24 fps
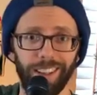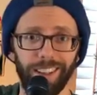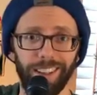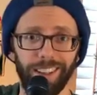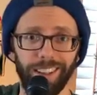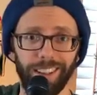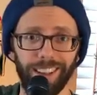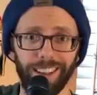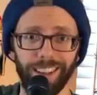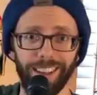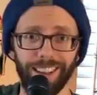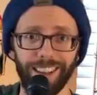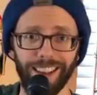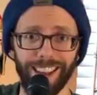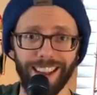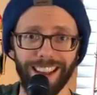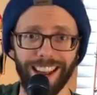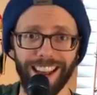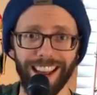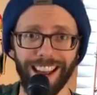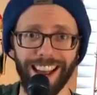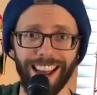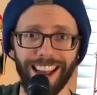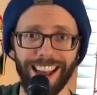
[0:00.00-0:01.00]

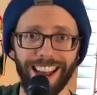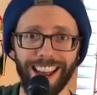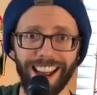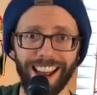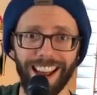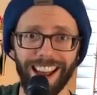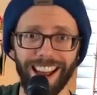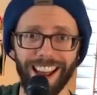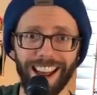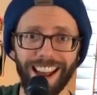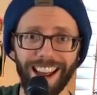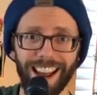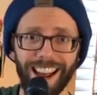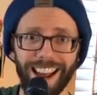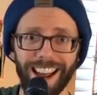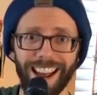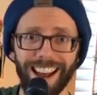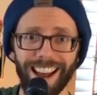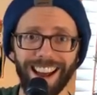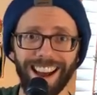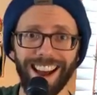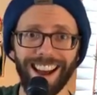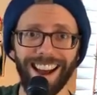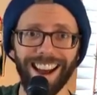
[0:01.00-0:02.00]

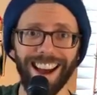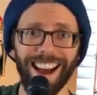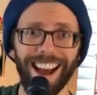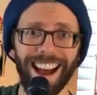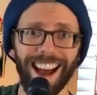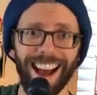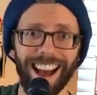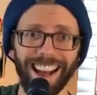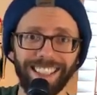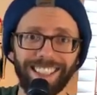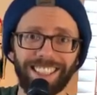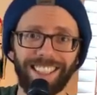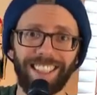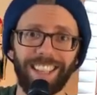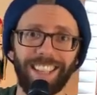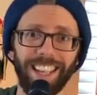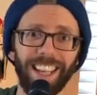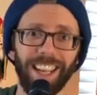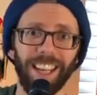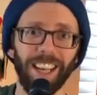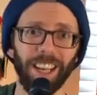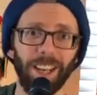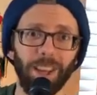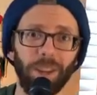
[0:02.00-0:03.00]
Yeah, I
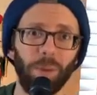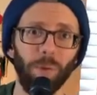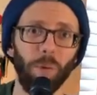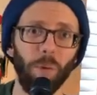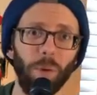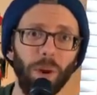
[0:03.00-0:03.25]
said,